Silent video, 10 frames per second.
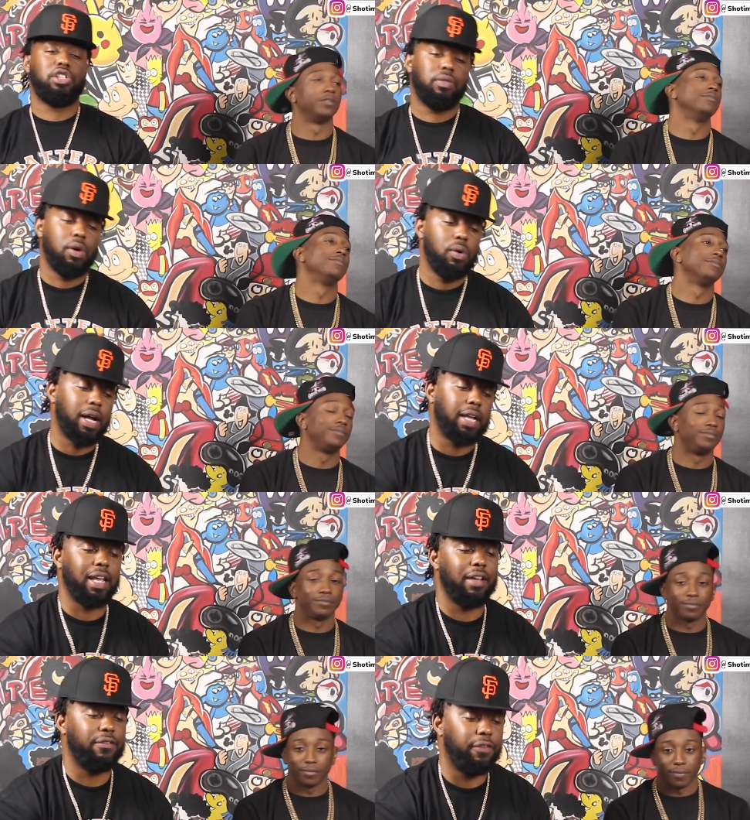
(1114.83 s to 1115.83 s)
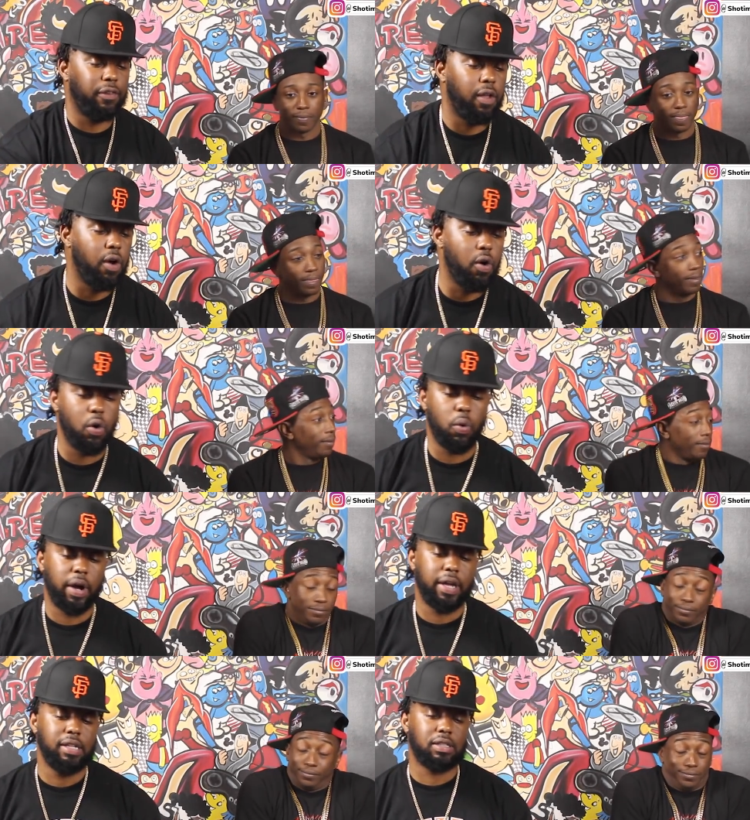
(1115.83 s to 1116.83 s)
Speaker 1: Sharon got that flow
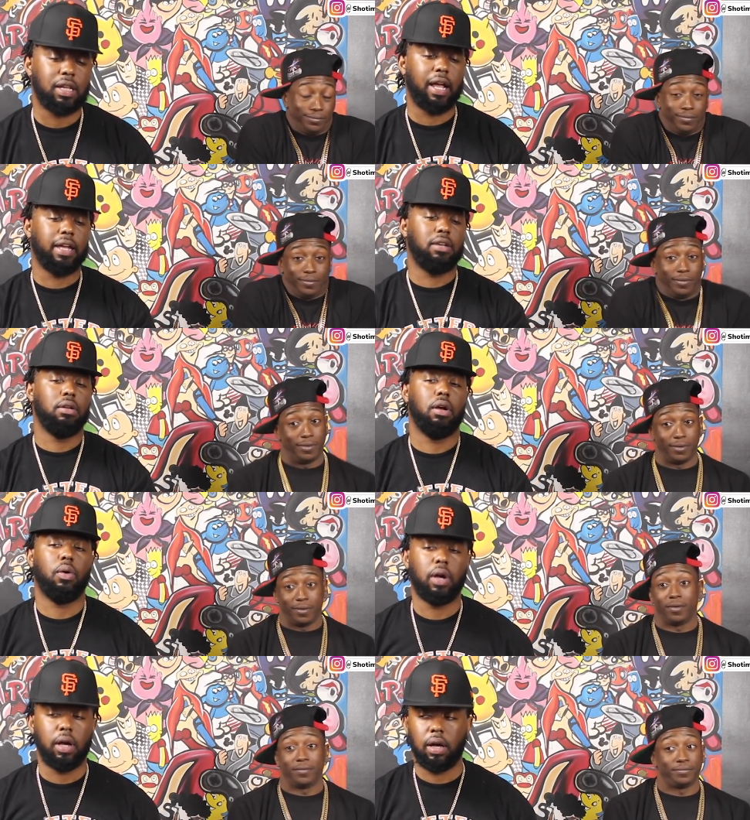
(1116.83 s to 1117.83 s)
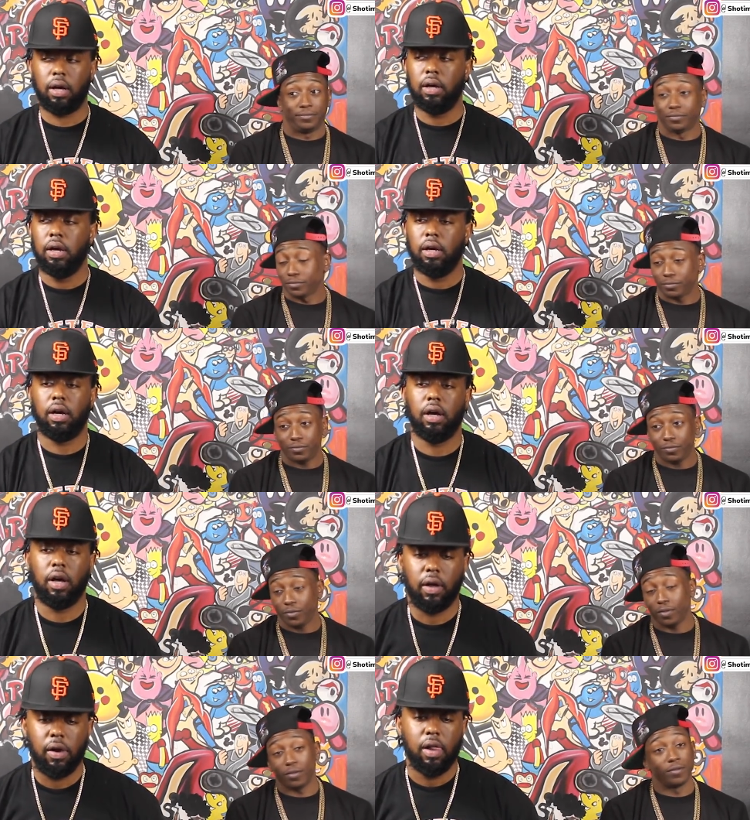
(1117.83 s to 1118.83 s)
where he's like, you know, uh,
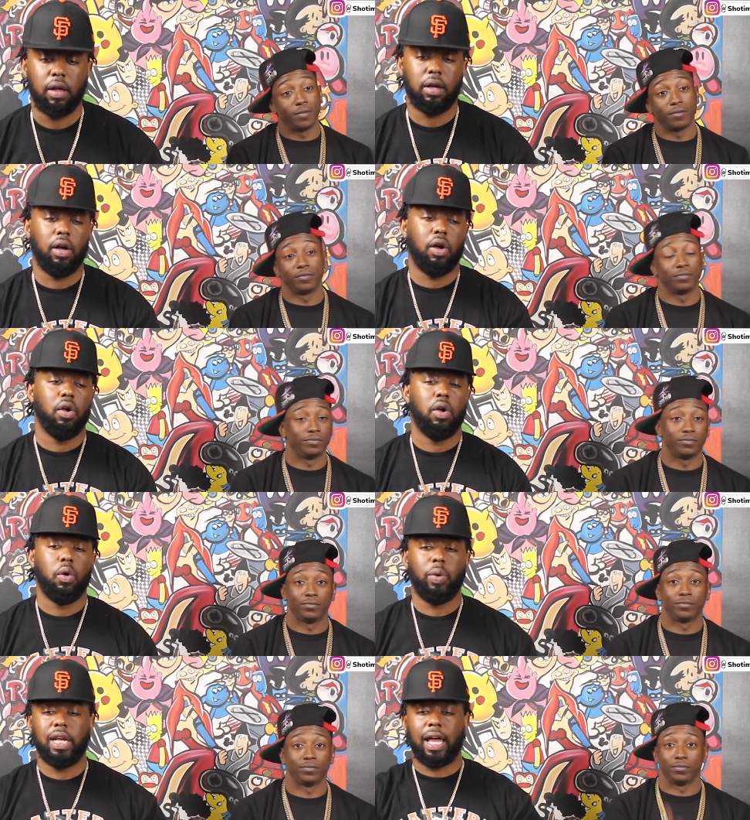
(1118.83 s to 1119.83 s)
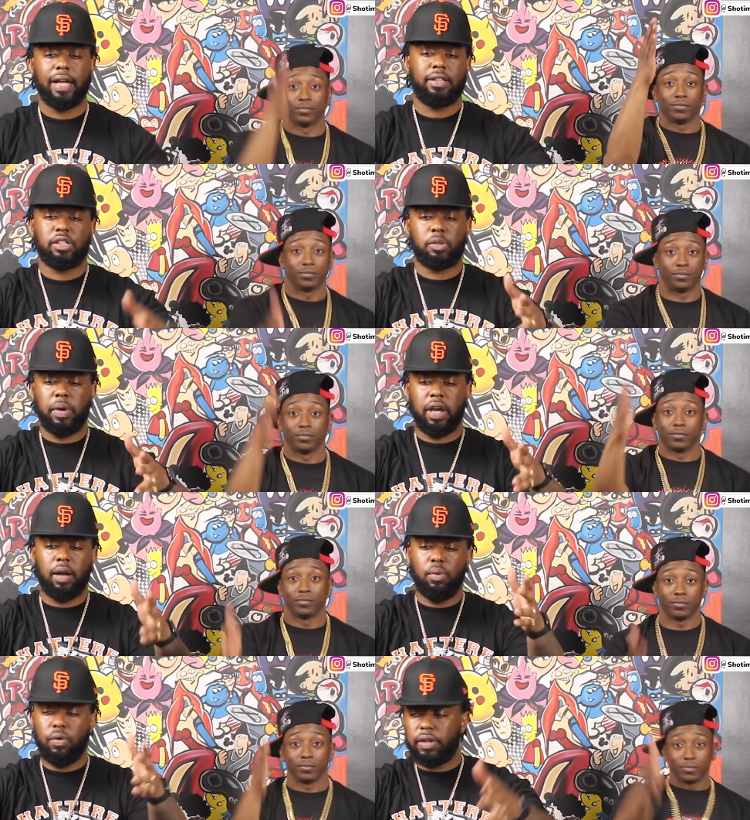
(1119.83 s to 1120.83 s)
uh, uh we like
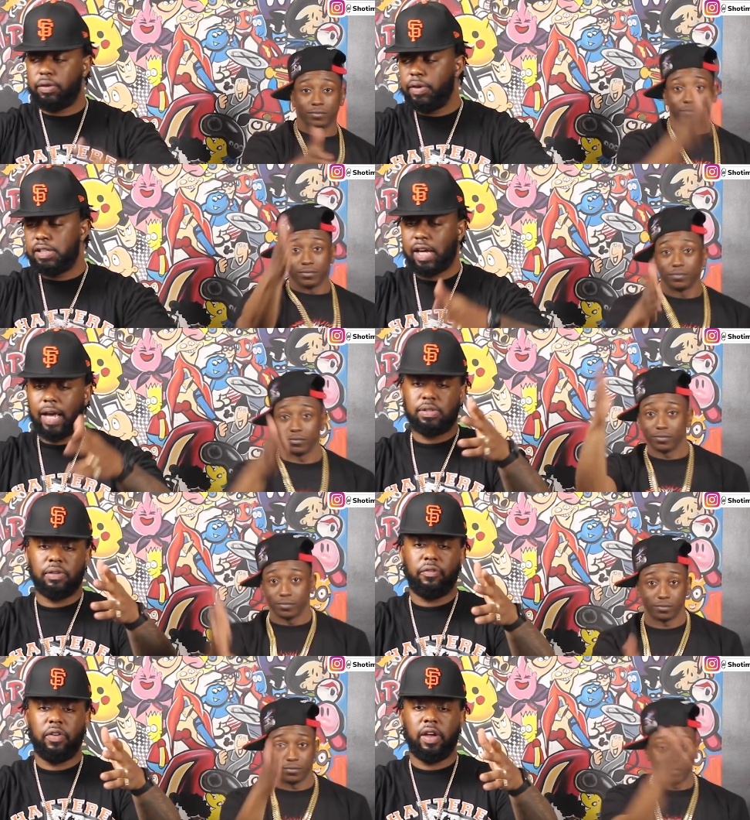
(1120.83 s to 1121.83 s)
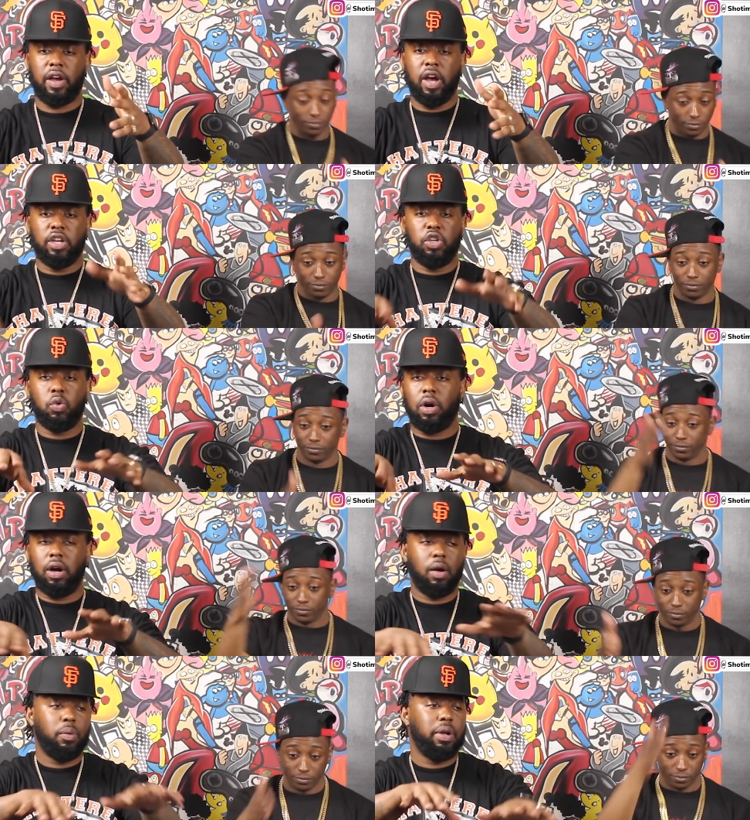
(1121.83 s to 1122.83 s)
despair, moving three types of fear. Mm-hmm.
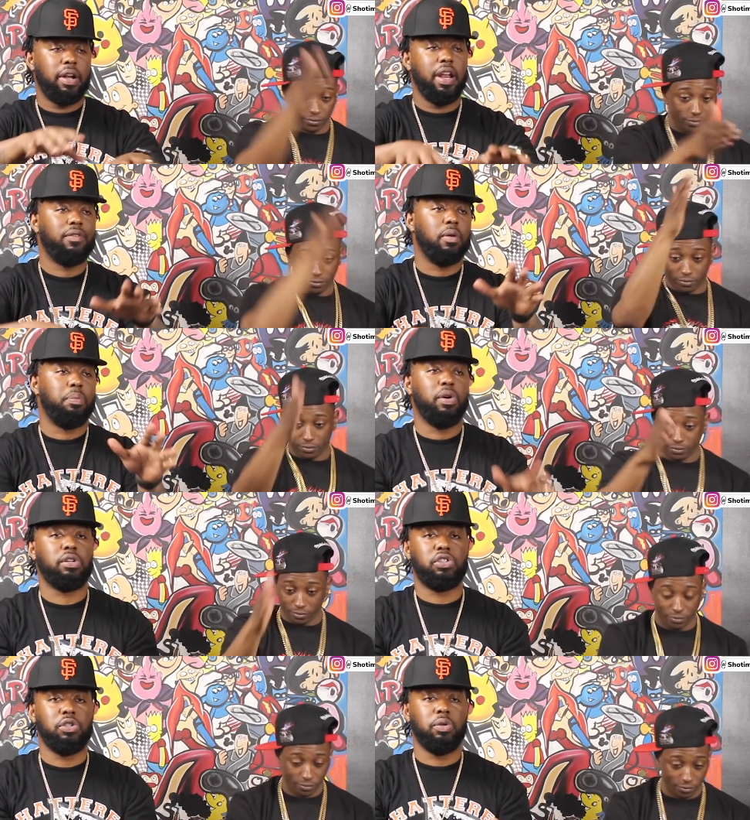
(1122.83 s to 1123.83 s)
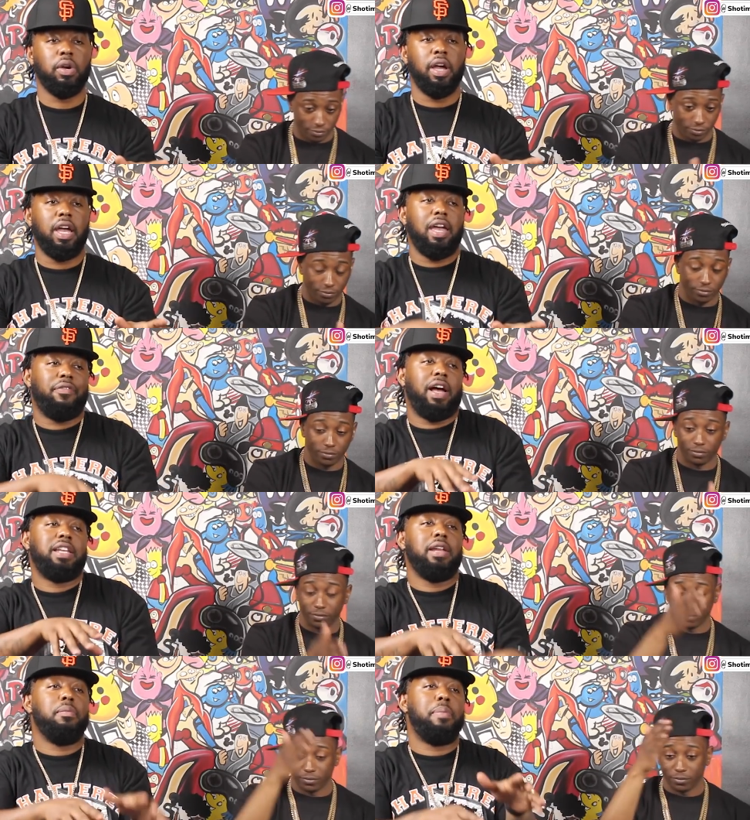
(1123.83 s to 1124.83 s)
URL would have never booked you if I
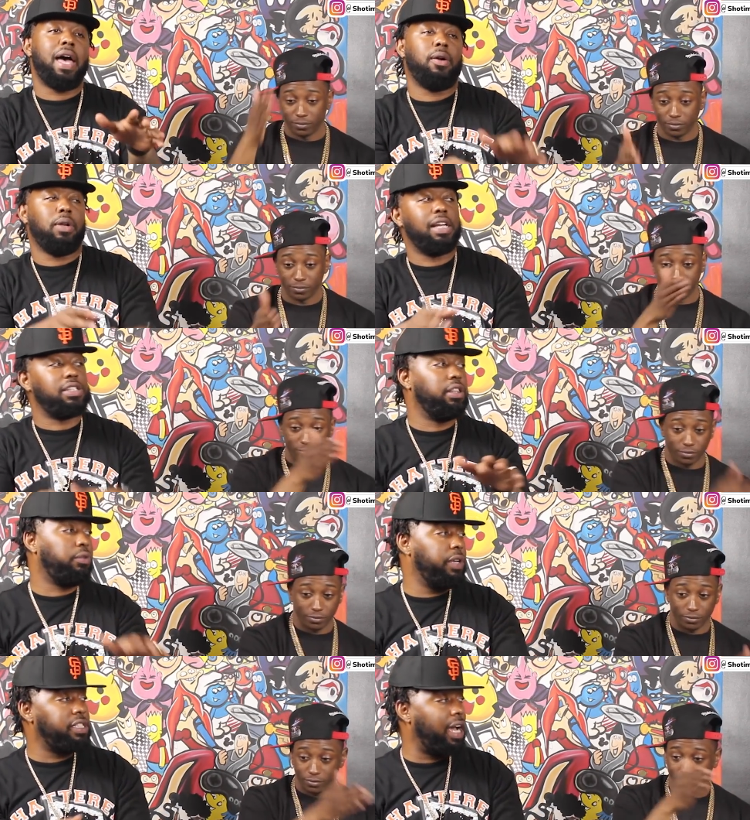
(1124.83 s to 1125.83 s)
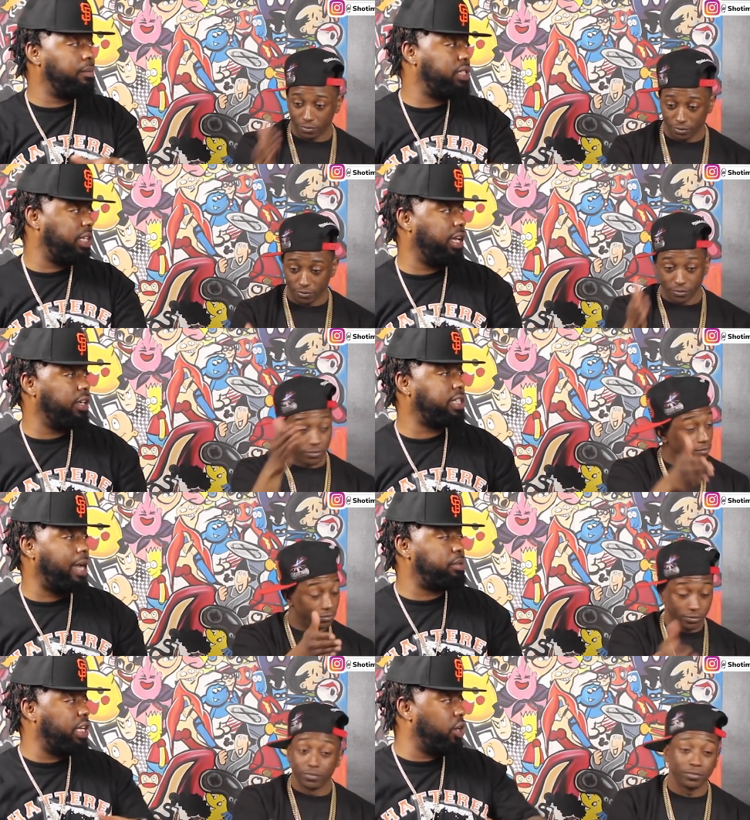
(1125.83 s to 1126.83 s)
didn't battle less than three times a year
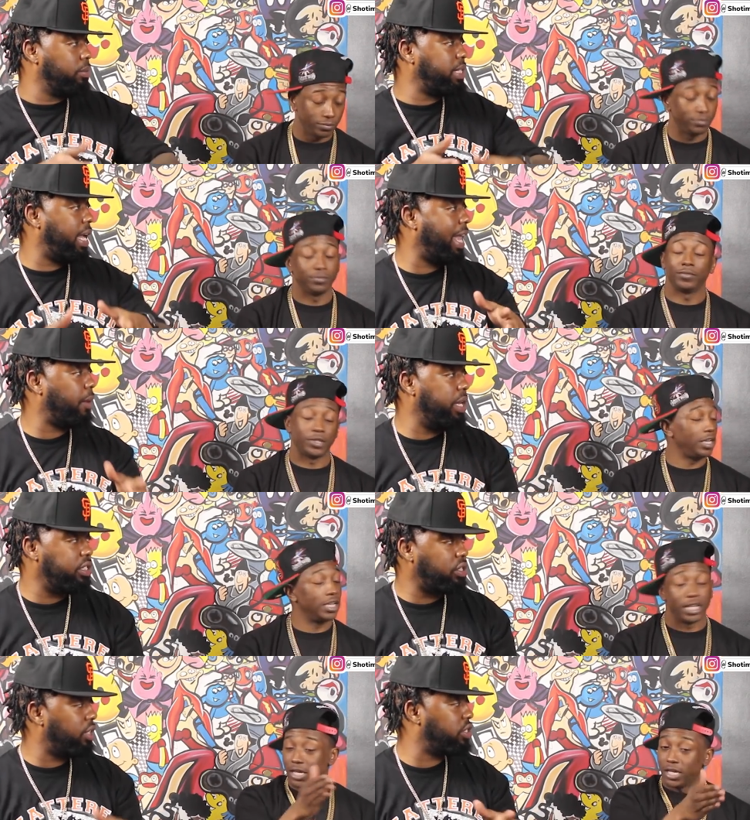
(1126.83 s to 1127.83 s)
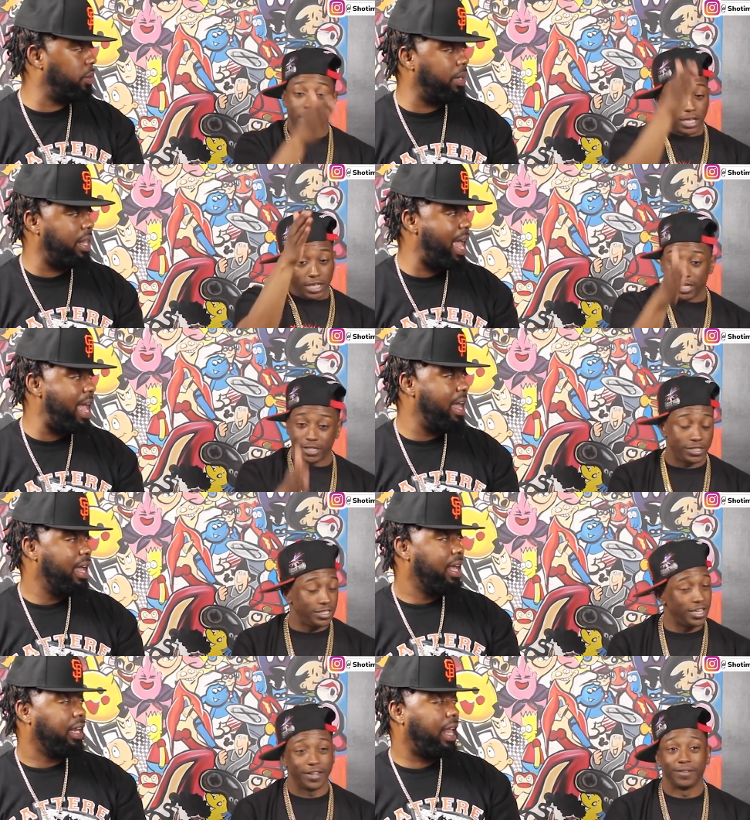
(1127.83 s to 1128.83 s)
type shit. You know what I'm saying? Like when he starts doing that,
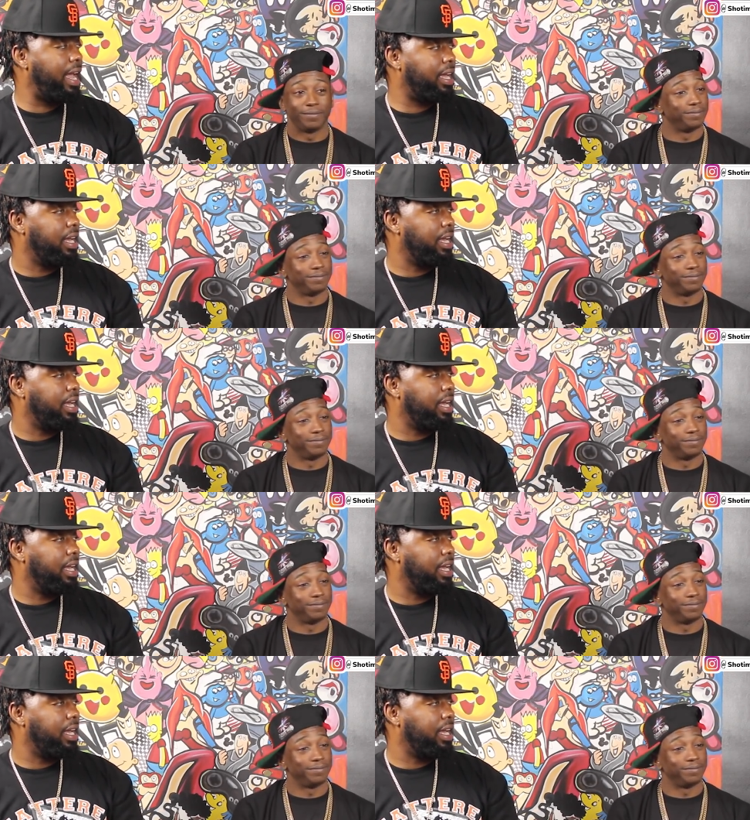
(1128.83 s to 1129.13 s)
yeah. like